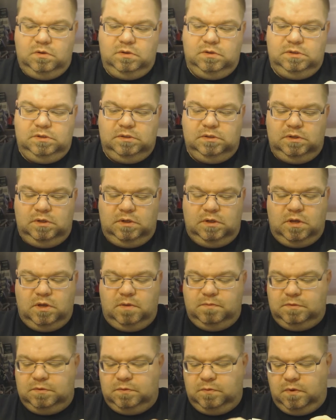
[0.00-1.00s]
see,
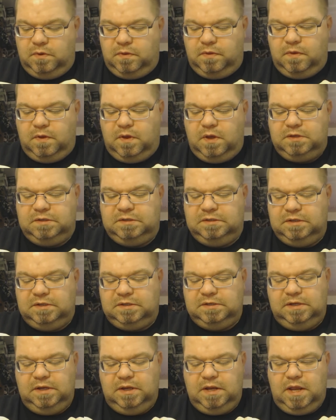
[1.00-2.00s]
comes with
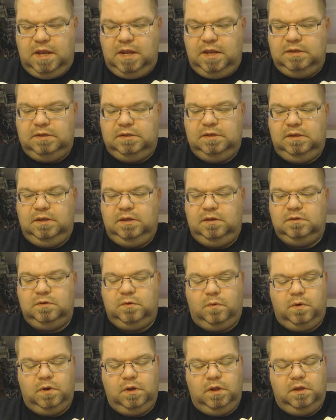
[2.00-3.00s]
16, 18,
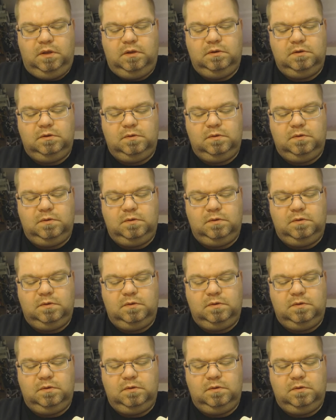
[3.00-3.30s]
20,